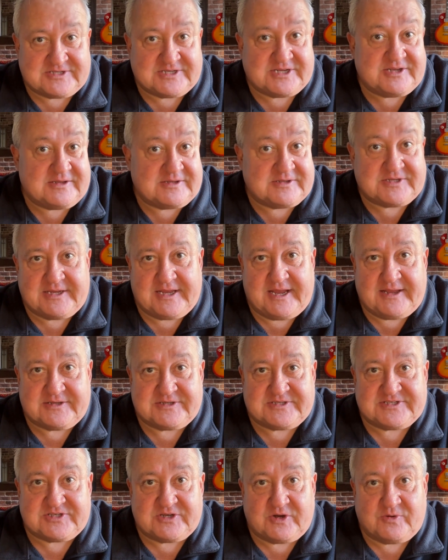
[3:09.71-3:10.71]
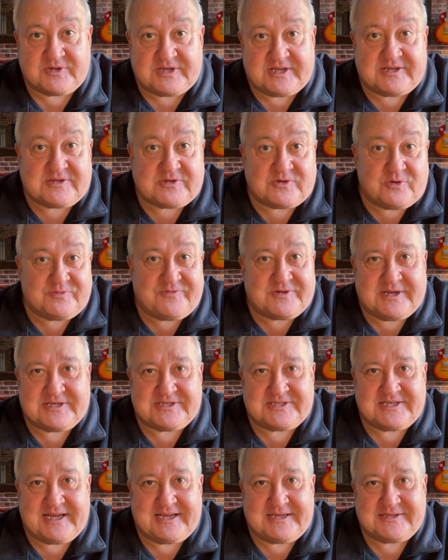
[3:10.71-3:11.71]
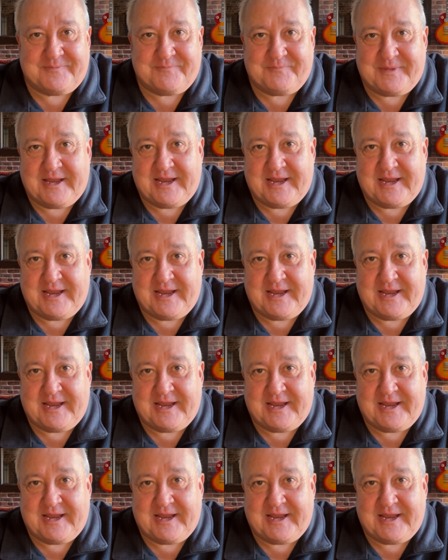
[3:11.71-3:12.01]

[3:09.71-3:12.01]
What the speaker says: deals and others skulk in Norfolk estates,